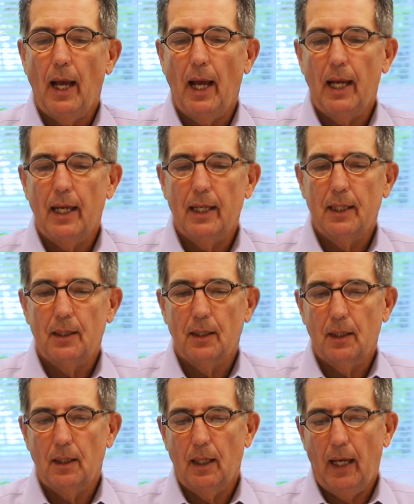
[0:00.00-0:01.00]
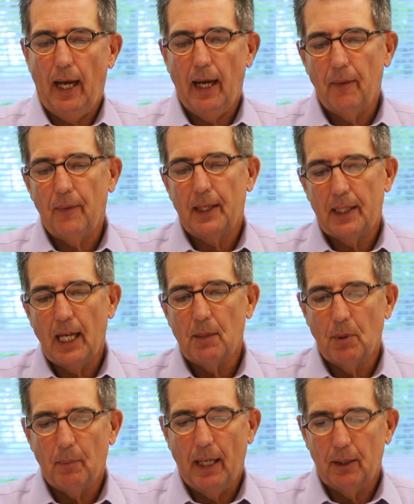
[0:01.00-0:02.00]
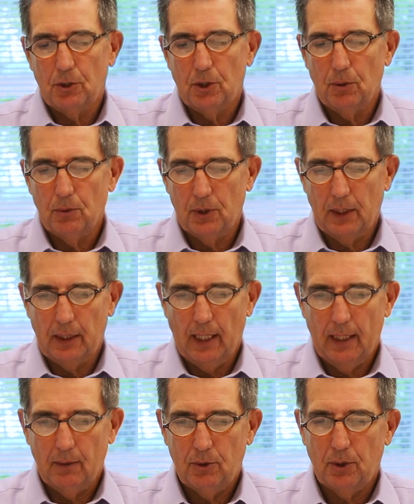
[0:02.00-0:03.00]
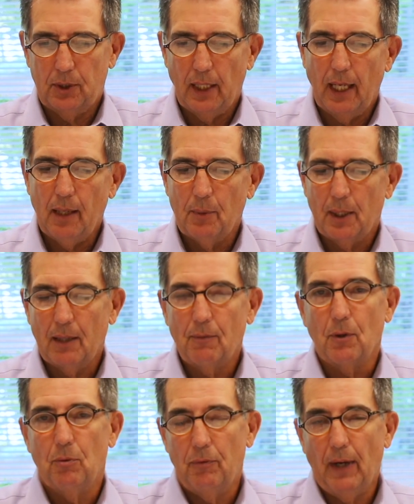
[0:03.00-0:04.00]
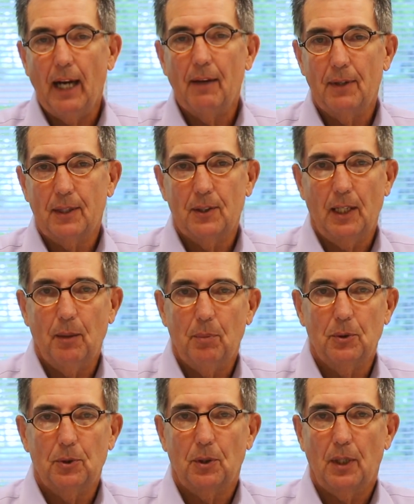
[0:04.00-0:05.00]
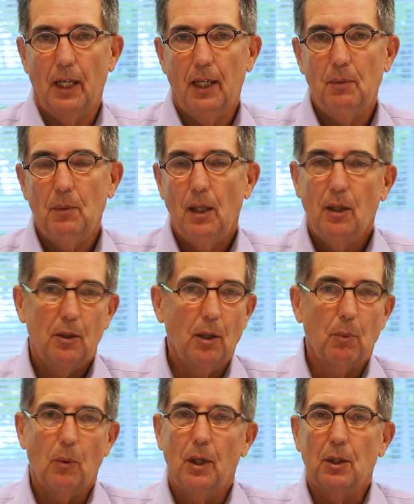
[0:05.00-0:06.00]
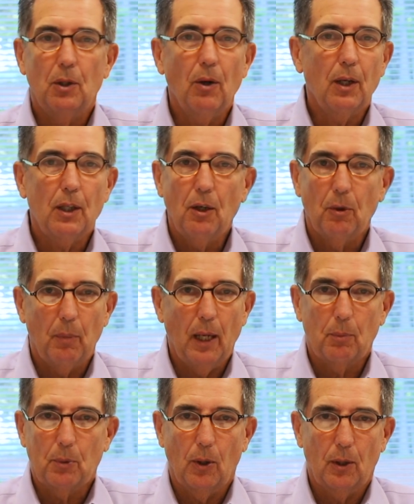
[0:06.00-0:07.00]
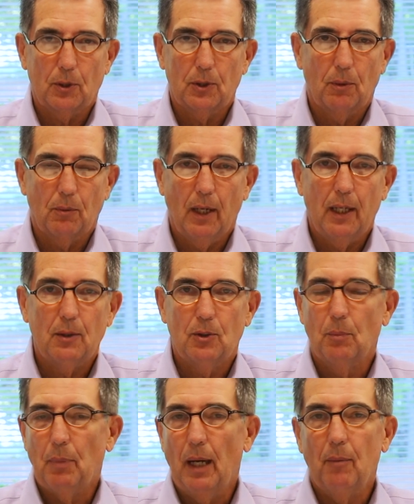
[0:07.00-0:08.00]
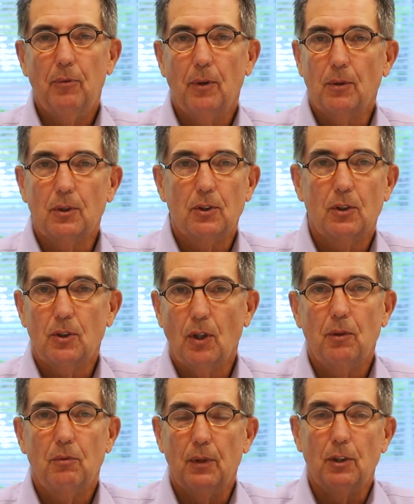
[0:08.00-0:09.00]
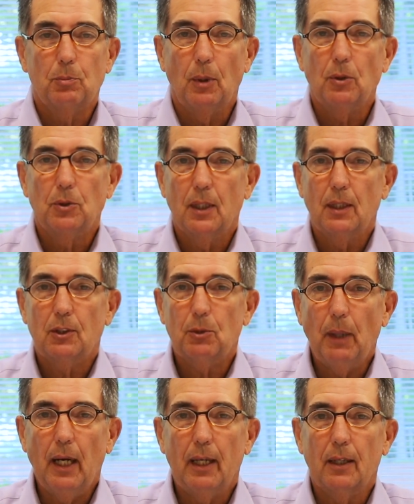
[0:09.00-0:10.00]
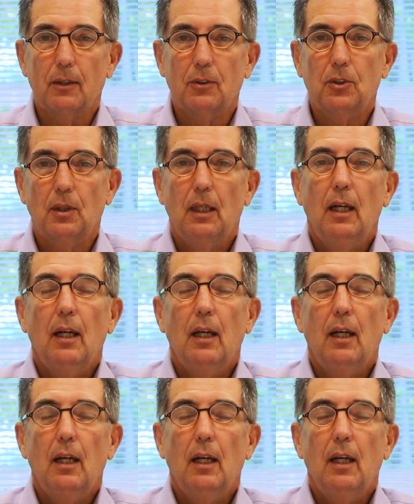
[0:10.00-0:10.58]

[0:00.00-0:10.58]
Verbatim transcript: and how they came about choosing that. So today I'm going to give you five examples, okay? Number one, you already know Bob Clarkson, right? So Bob focuses on FSBOs and expireds.